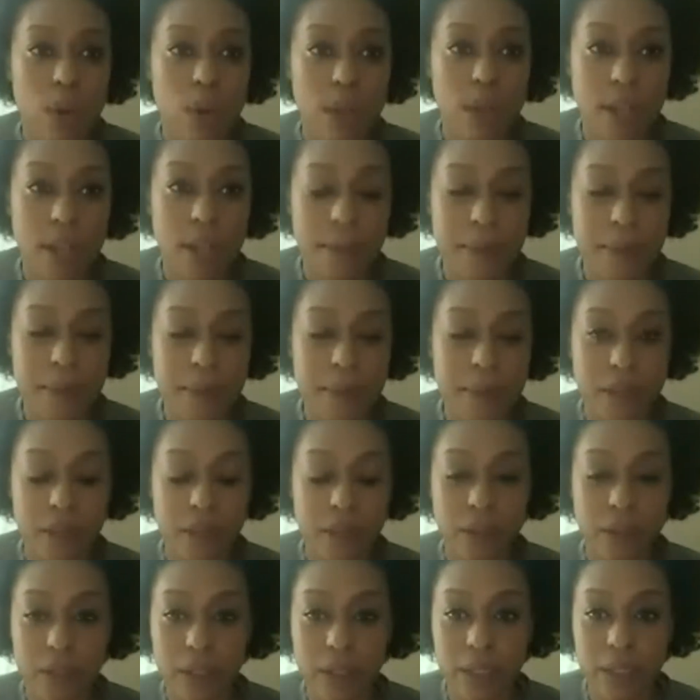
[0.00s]
Well, I mean,
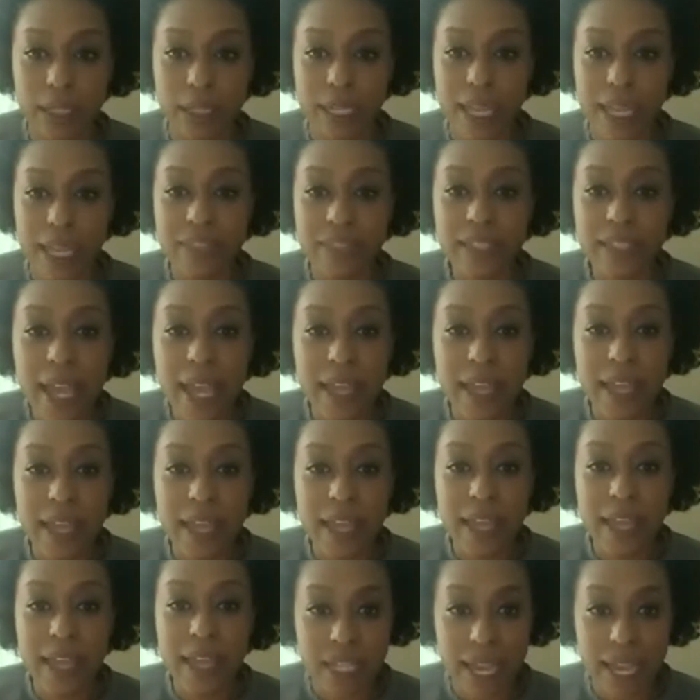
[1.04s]
at the end
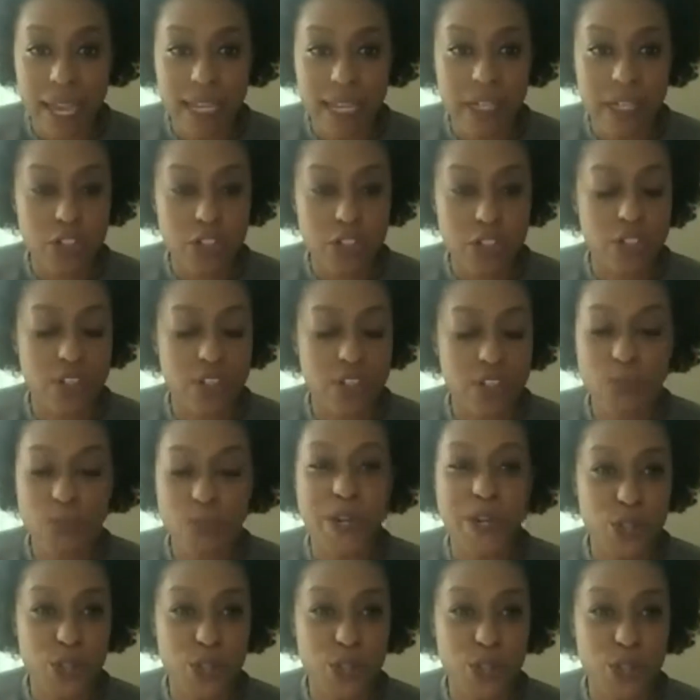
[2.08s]
of the day,
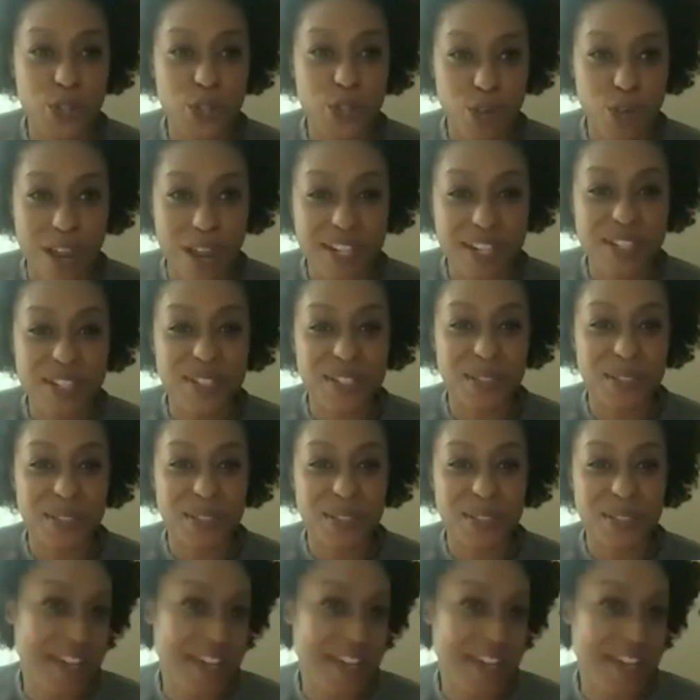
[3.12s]
when you're trying to
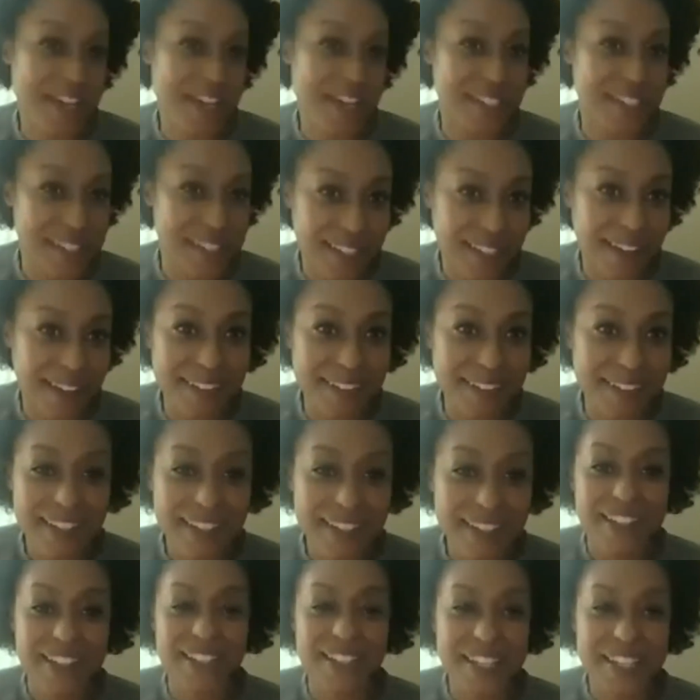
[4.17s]
when you're trying to sell,
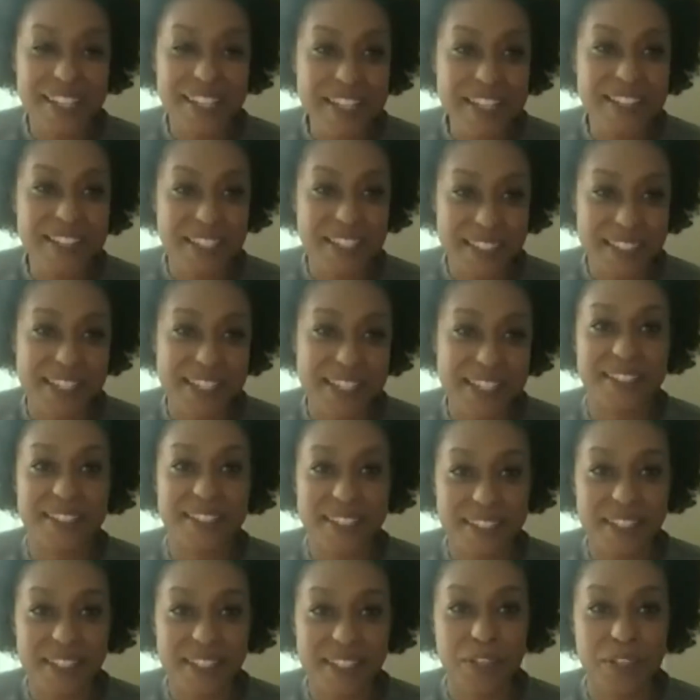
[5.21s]
the easiest thing
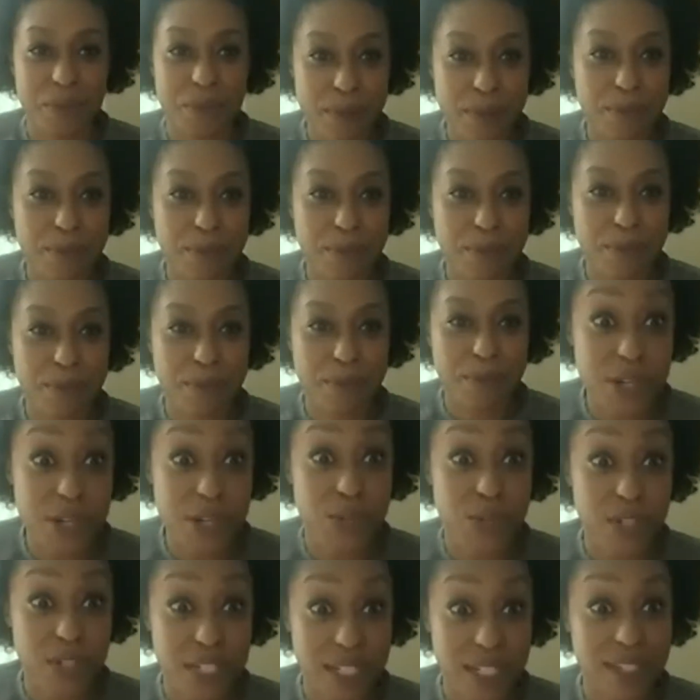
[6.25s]
is to sell the people are
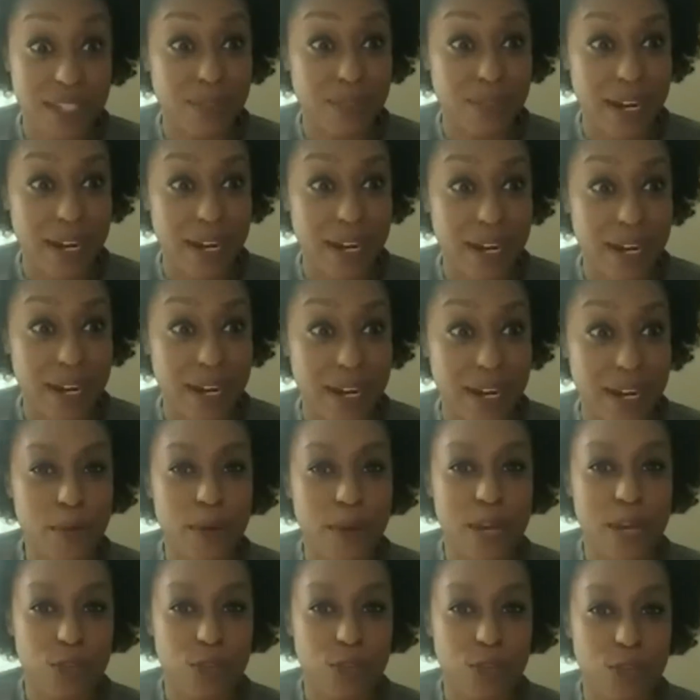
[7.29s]
interested, right? People
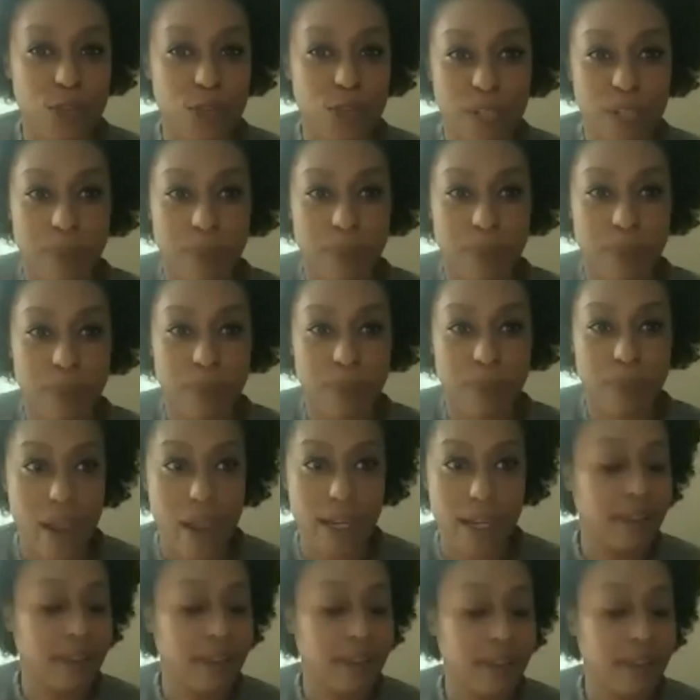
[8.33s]
are interested but haven't
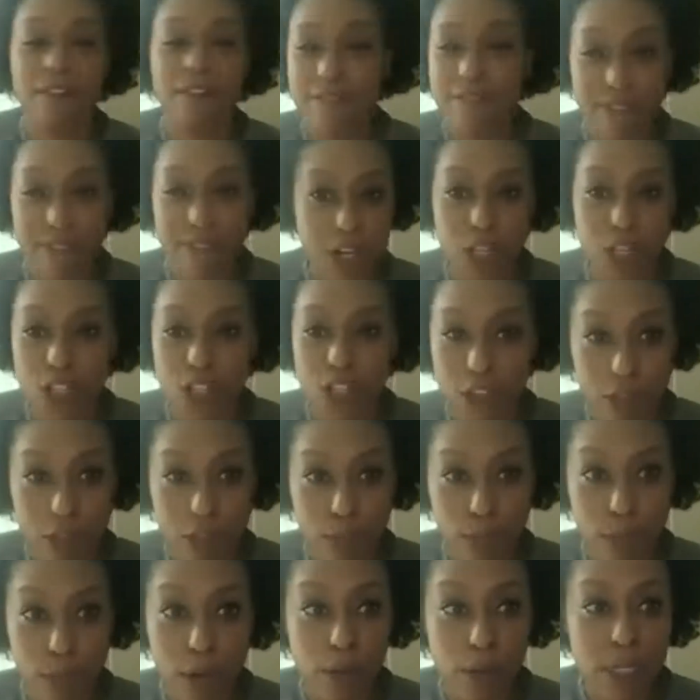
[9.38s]
quite finished it
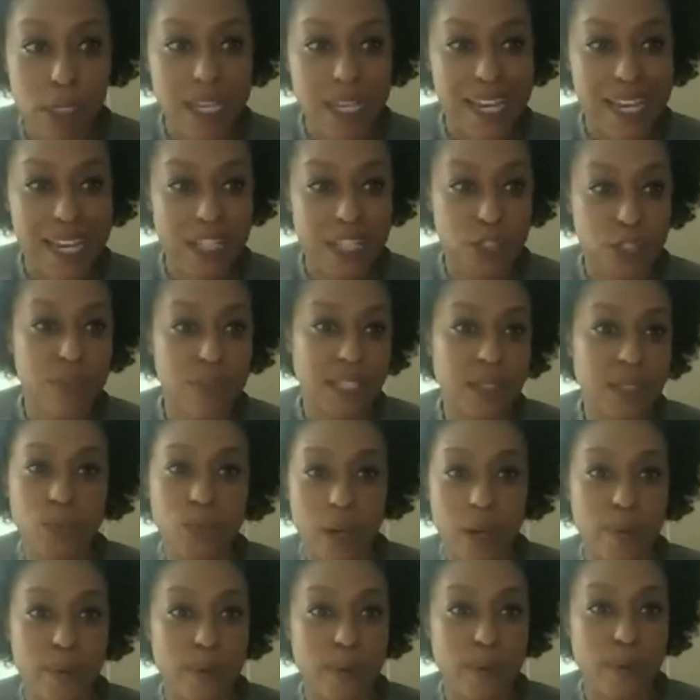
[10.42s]
through. And so
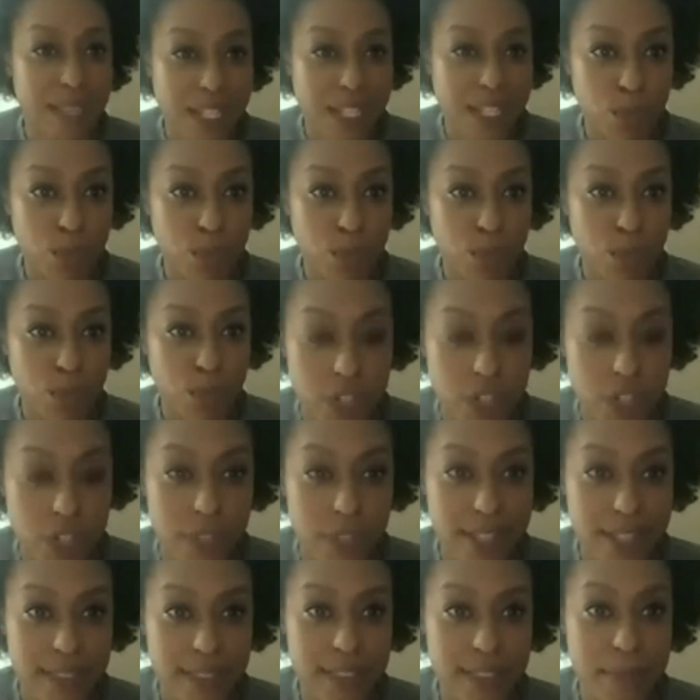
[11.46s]
that's where that's where we
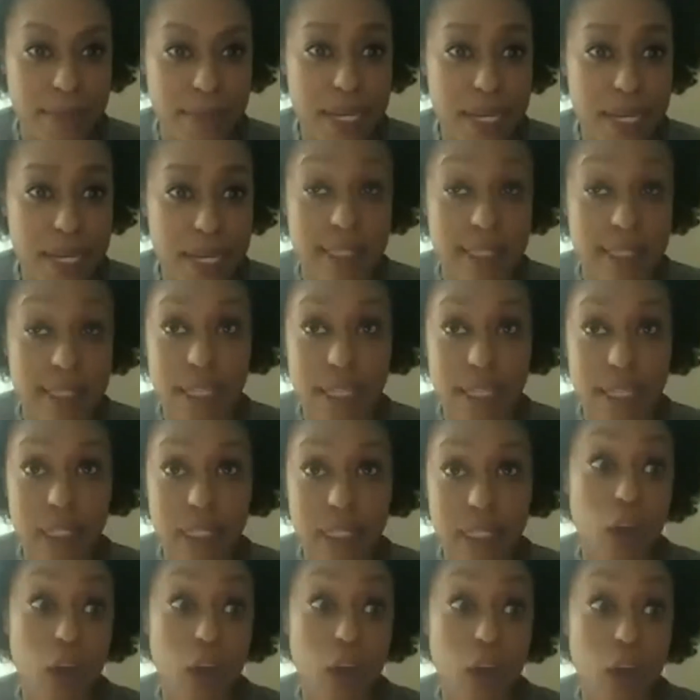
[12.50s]
start. That to me is the
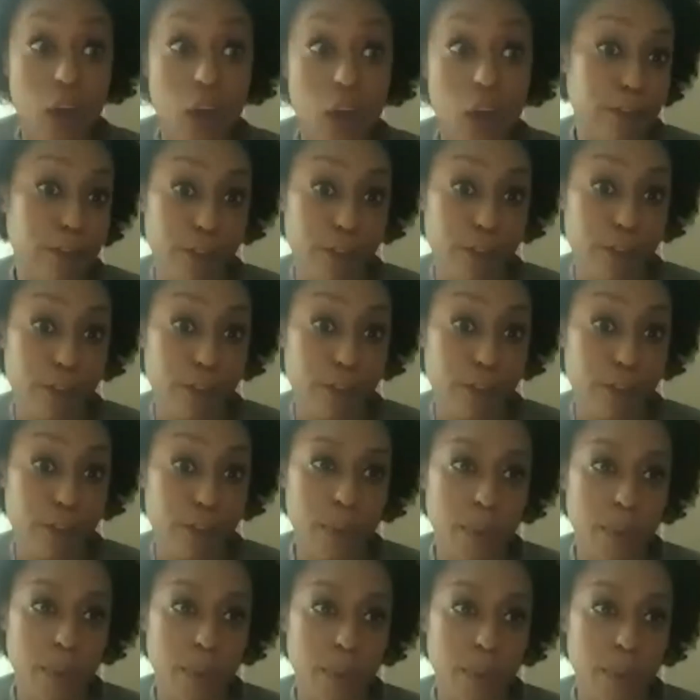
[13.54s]
low hanging fruit, if you
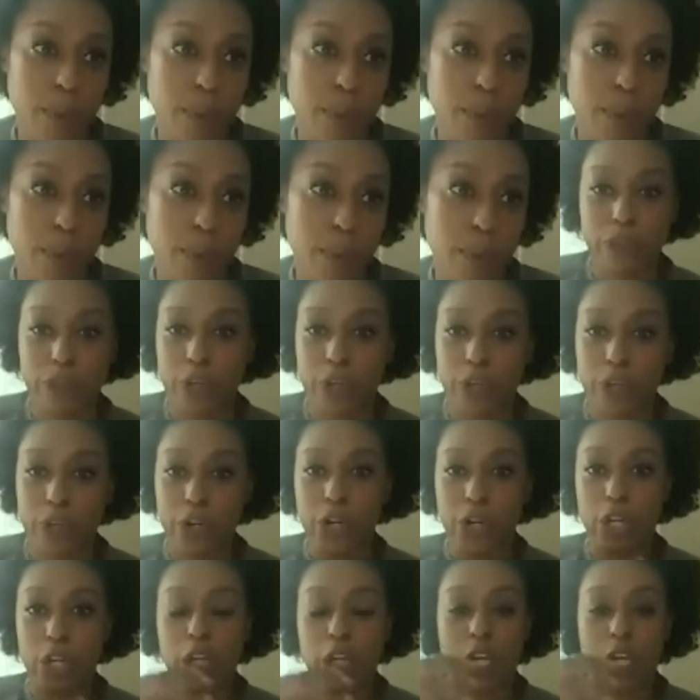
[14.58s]
will. So if
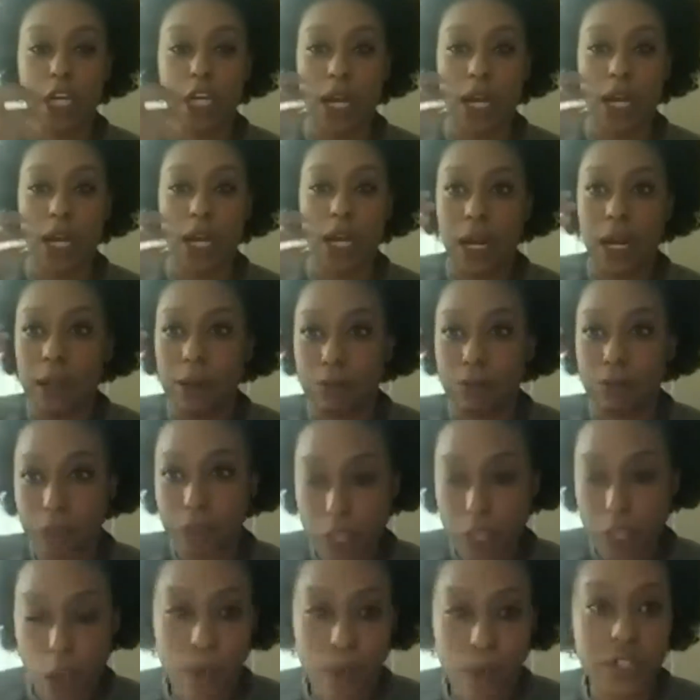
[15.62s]
you're um,
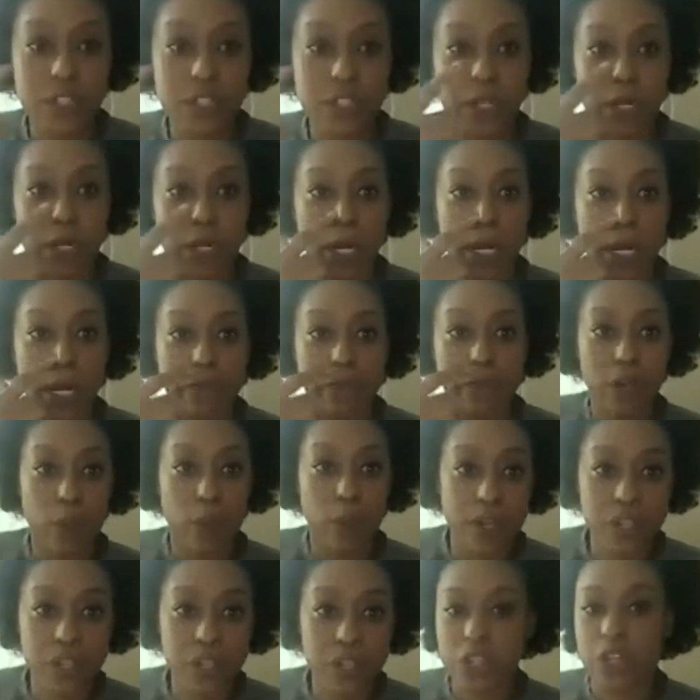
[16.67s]
going to your if you're
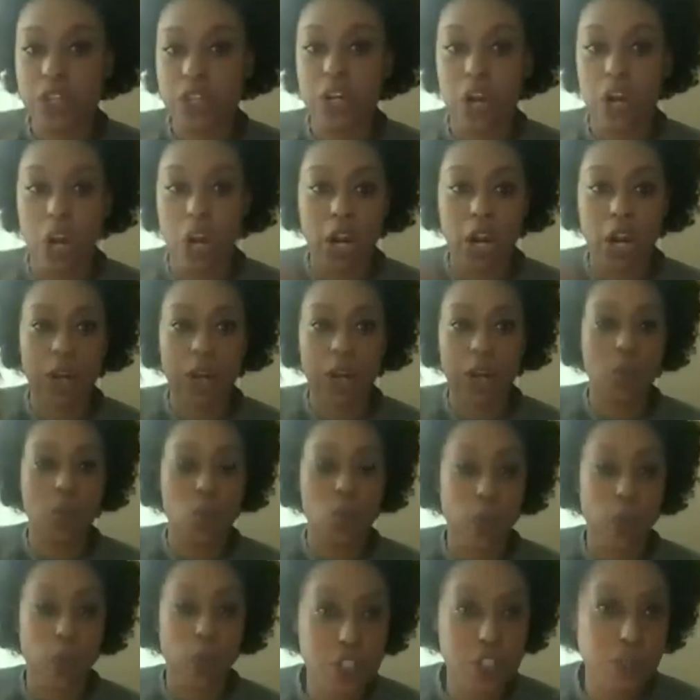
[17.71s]
going to your cart,
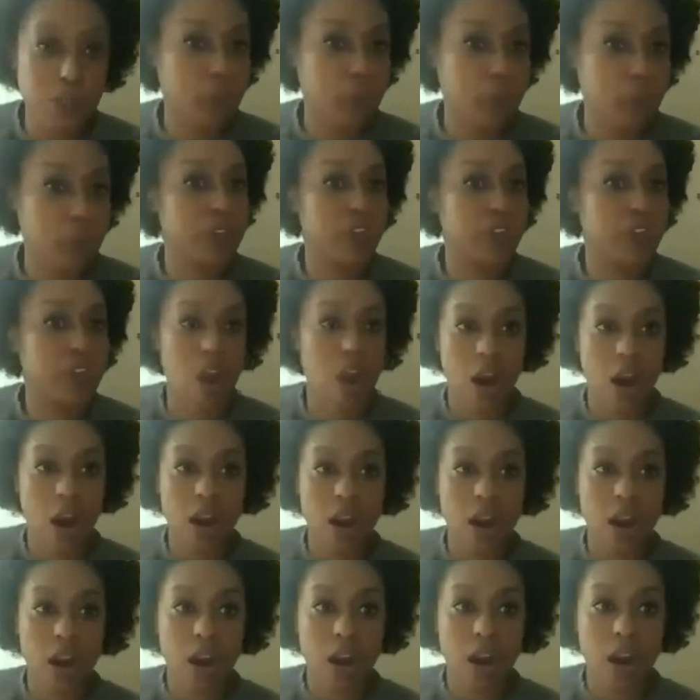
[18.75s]
what did you put in your cart?